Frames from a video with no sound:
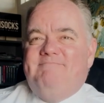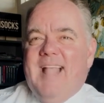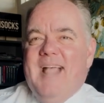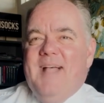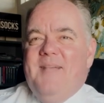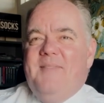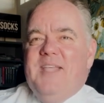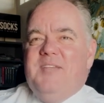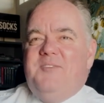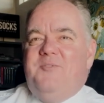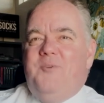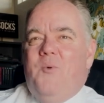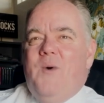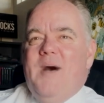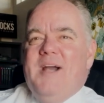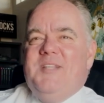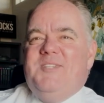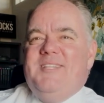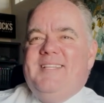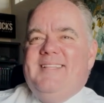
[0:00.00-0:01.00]
Thanks for
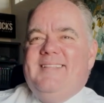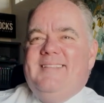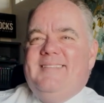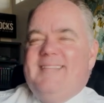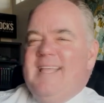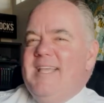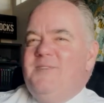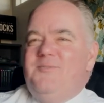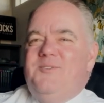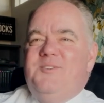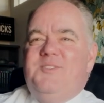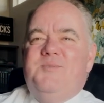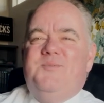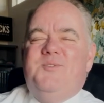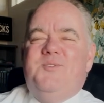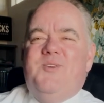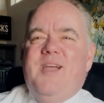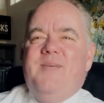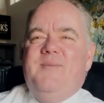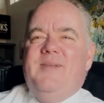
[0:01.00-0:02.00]
watching. Thanks for
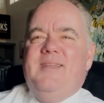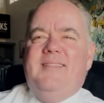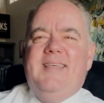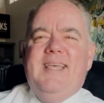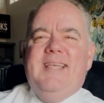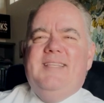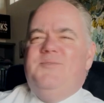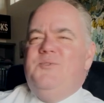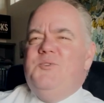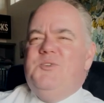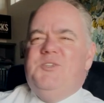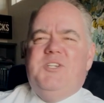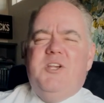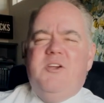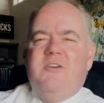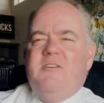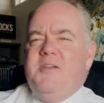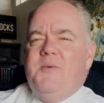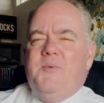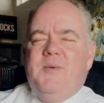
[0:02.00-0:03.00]
subscribing. Thanks for
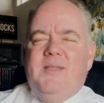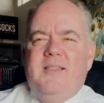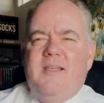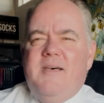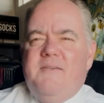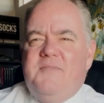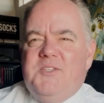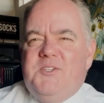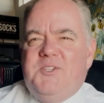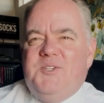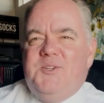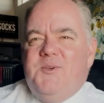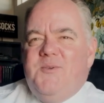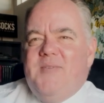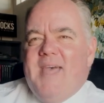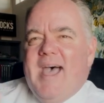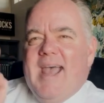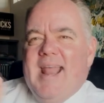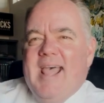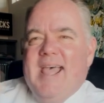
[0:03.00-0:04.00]
sharing. We love that you do
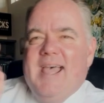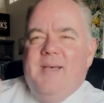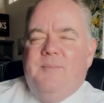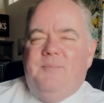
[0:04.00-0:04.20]
that.